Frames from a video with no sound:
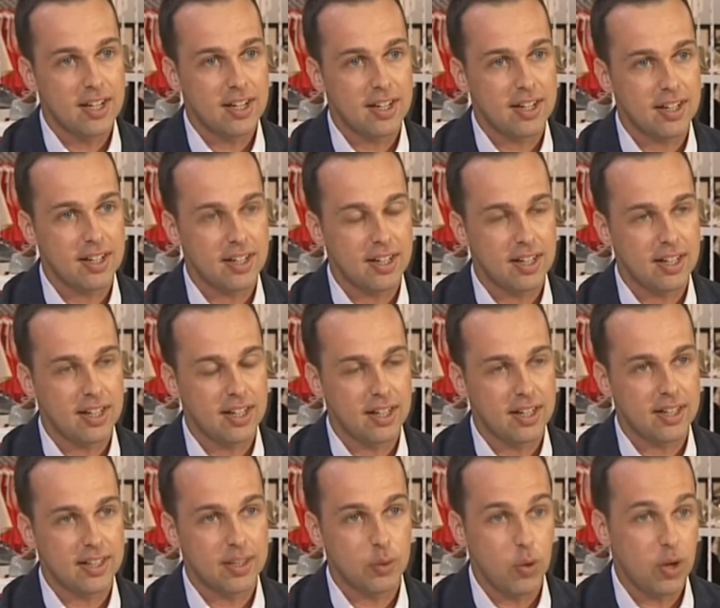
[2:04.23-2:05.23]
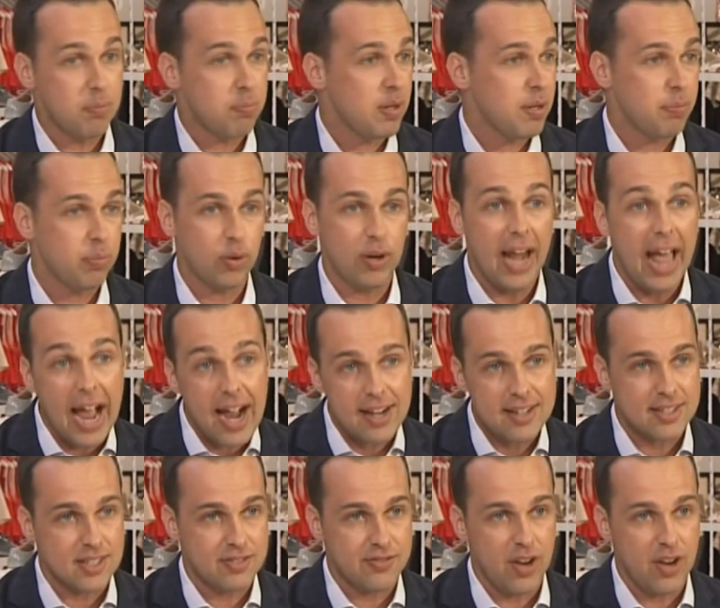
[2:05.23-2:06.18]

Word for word: uh, the way people access